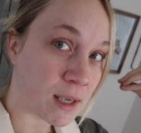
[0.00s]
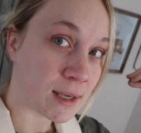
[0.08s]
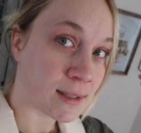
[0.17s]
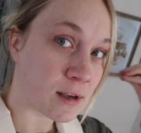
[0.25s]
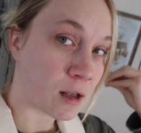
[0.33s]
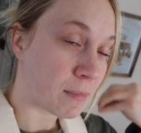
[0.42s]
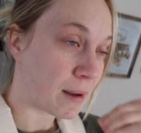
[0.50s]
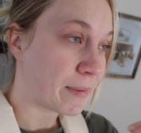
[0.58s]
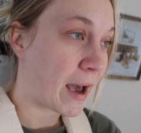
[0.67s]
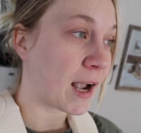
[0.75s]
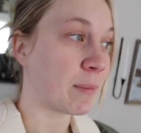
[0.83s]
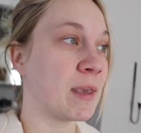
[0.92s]
kids on my
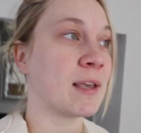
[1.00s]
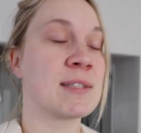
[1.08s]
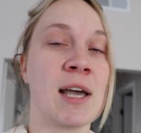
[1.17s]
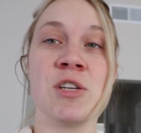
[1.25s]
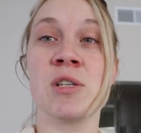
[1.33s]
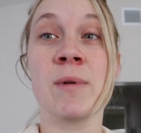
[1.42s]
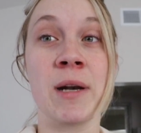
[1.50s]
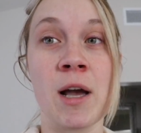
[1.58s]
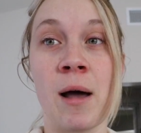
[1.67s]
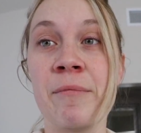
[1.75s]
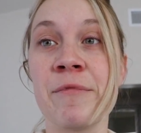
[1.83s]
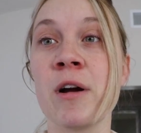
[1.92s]
back because I just want to
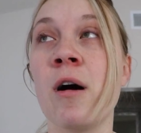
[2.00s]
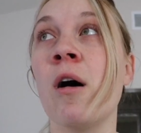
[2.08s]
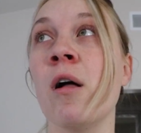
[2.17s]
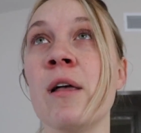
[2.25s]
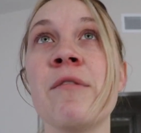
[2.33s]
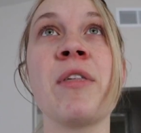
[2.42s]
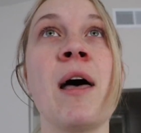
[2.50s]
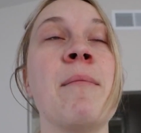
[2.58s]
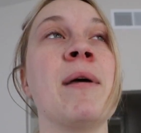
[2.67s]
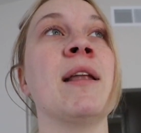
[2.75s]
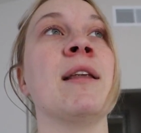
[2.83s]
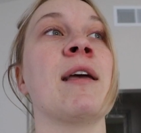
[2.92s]
comfort all of
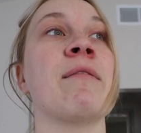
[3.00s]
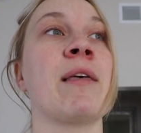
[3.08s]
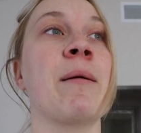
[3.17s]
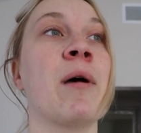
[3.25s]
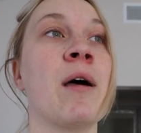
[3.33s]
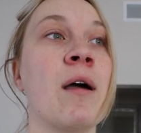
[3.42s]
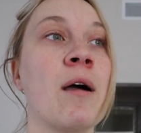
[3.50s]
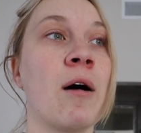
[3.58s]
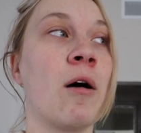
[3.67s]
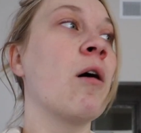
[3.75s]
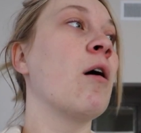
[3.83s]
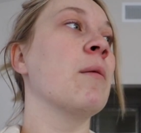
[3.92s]
them and give them
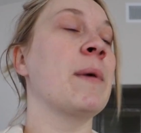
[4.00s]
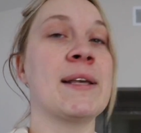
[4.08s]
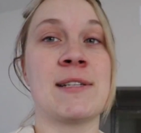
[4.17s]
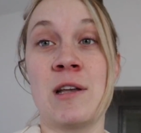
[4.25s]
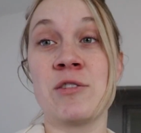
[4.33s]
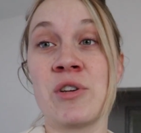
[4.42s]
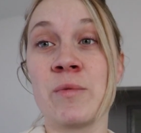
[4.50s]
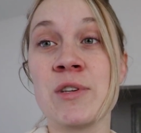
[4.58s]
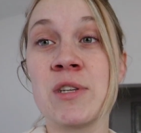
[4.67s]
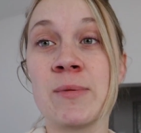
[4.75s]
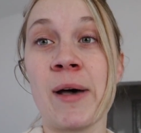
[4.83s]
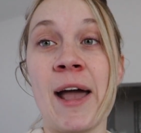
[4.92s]
all my attention,
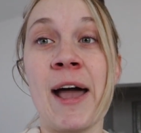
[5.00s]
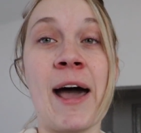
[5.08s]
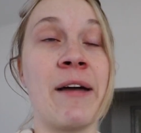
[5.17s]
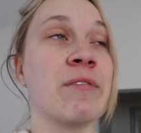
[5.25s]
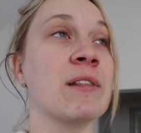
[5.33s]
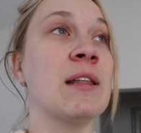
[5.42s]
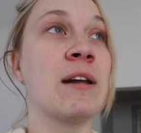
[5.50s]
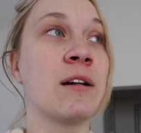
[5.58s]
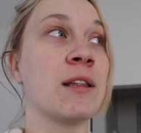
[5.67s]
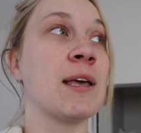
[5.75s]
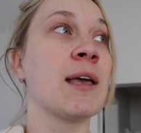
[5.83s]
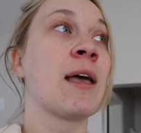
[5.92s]
which is why I've
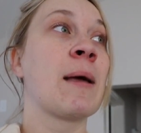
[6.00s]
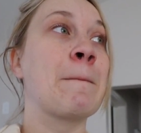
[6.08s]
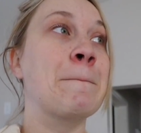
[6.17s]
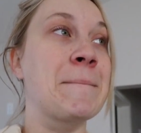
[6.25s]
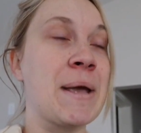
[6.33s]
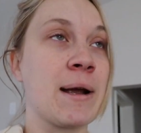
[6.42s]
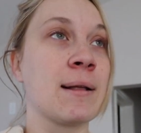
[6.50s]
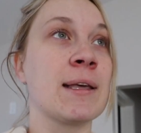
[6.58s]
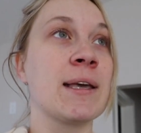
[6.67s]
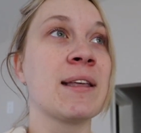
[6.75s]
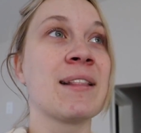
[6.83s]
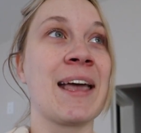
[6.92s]
literally
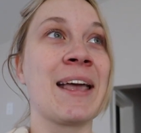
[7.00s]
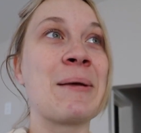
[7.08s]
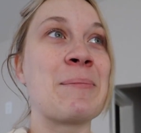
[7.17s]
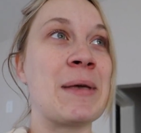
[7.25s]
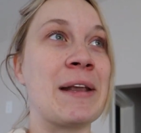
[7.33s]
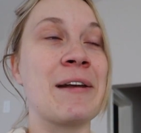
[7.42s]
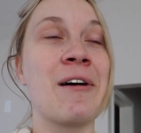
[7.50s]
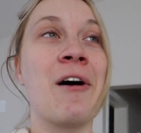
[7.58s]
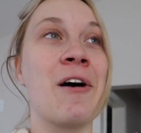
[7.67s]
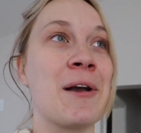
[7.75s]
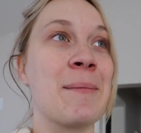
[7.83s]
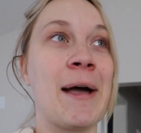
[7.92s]
barely like been
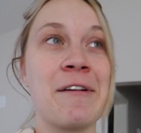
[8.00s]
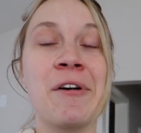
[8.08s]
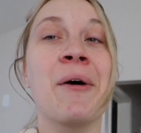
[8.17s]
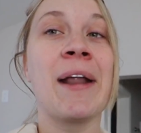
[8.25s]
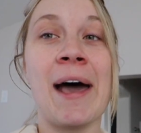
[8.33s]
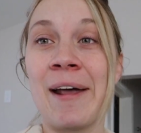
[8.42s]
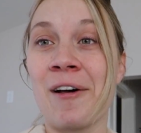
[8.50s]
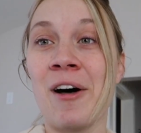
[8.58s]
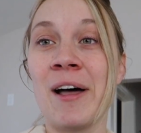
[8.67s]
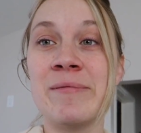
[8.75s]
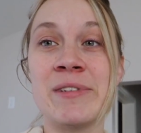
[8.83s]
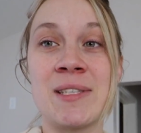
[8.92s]
on my phone at all.
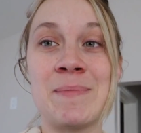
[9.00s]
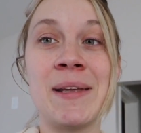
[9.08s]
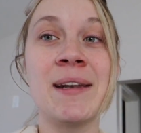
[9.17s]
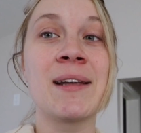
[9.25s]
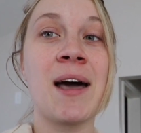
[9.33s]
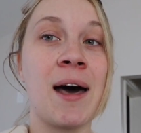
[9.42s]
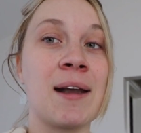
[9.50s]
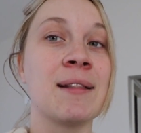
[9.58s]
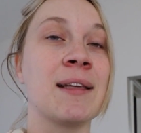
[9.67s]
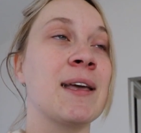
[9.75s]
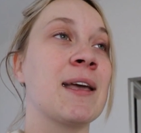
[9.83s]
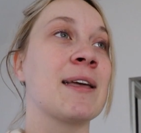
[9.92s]
I've just been
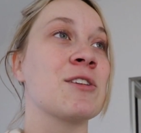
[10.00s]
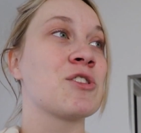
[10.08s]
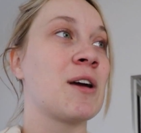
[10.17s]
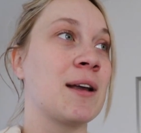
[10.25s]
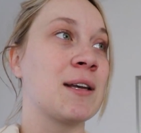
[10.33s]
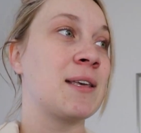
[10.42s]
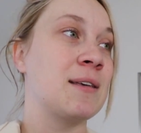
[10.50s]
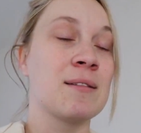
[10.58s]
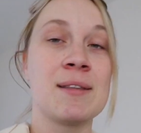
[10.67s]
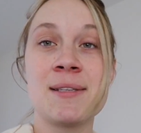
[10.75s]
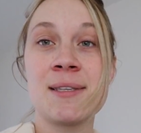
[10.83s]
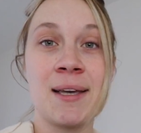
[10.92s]
cuddling and trying to heal
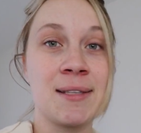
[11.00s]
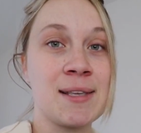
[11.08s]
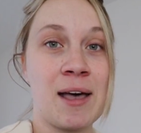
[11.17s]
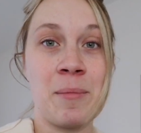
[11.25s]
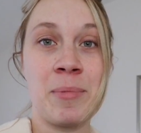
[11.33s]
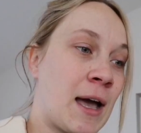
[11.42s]
these kids up.